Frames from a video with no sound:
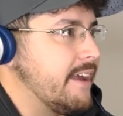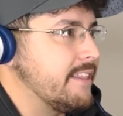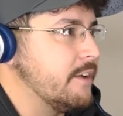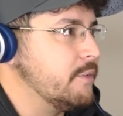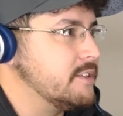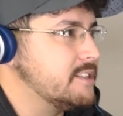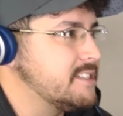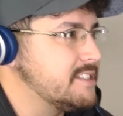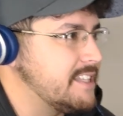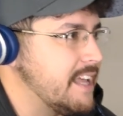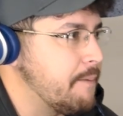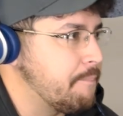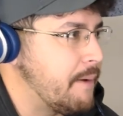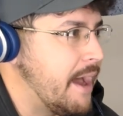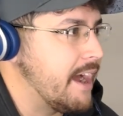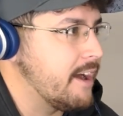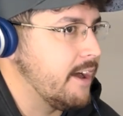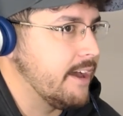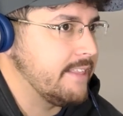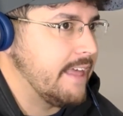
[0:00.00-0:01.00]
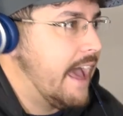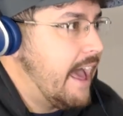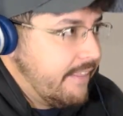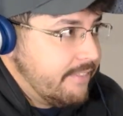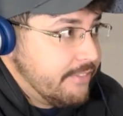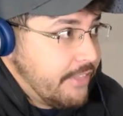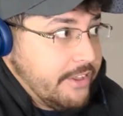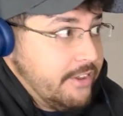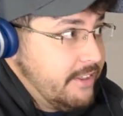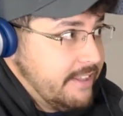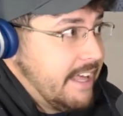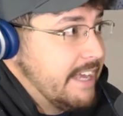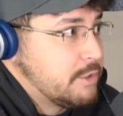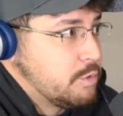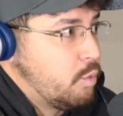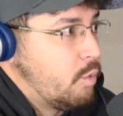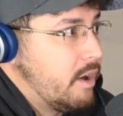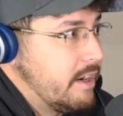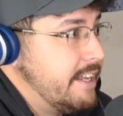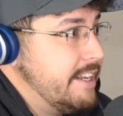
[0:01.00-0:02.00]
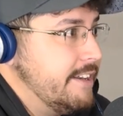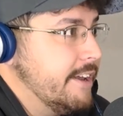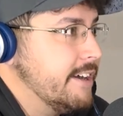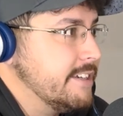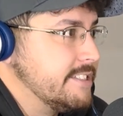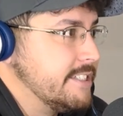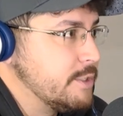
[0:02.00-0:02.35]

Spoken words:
They would step back like that. And literally, that's what he does.